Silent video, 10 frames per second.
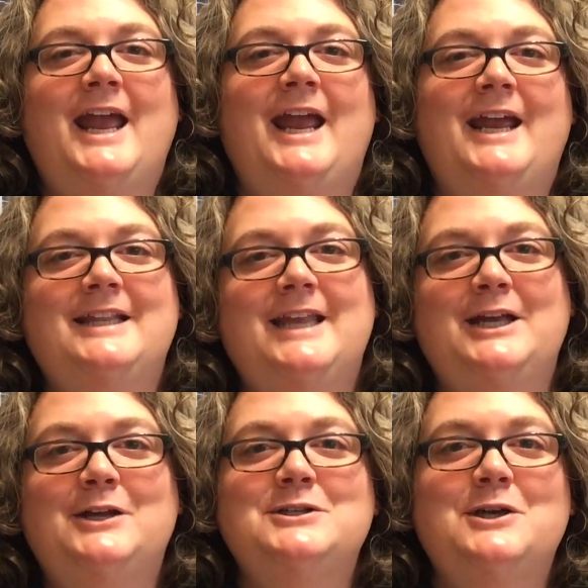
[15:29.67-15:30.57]
And
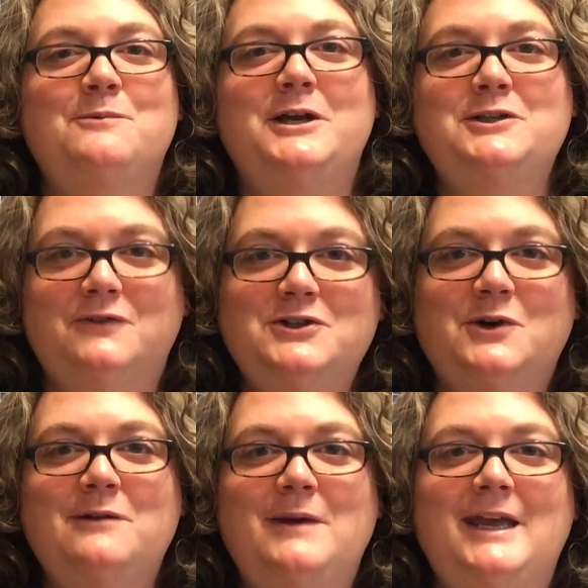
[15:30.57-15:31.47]
thank you so much for
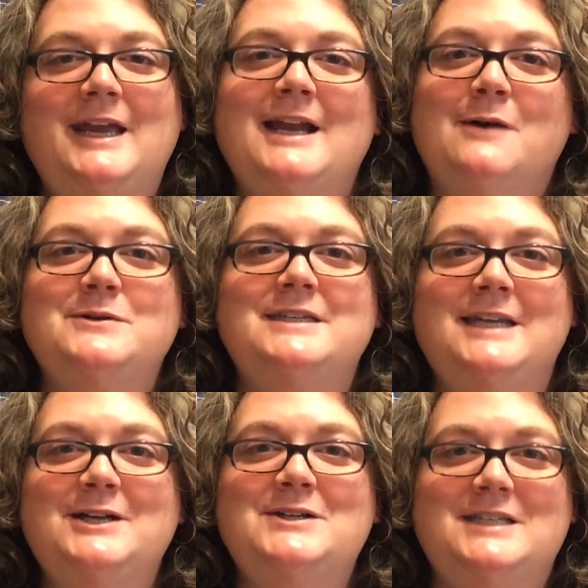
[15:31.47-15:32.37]
joining me, and I will
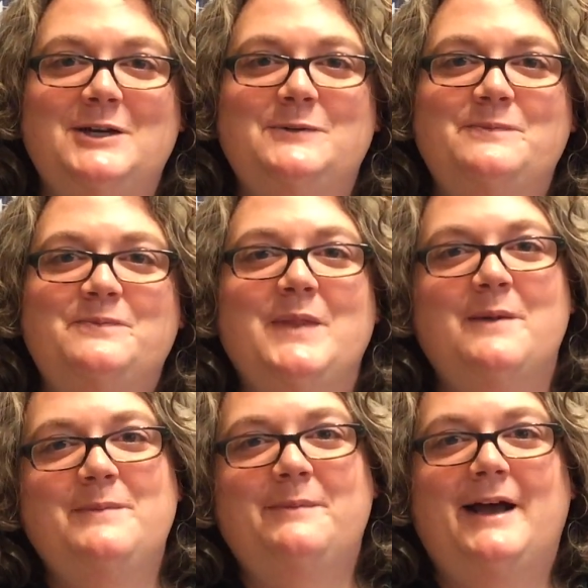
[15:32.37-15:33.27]
see you soon.
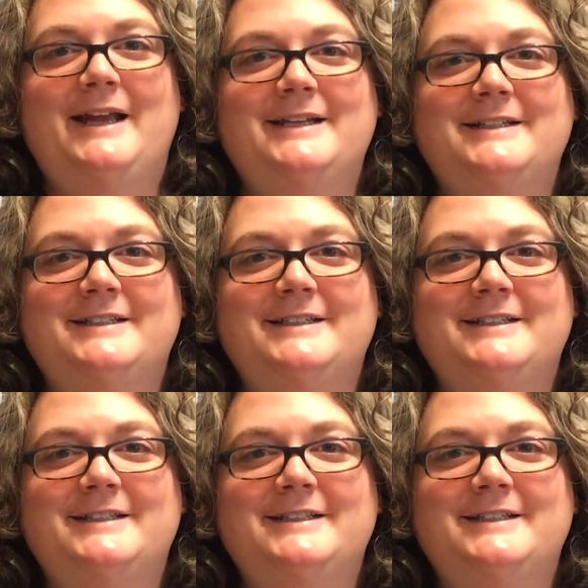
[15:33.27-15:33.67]
Bye-bye.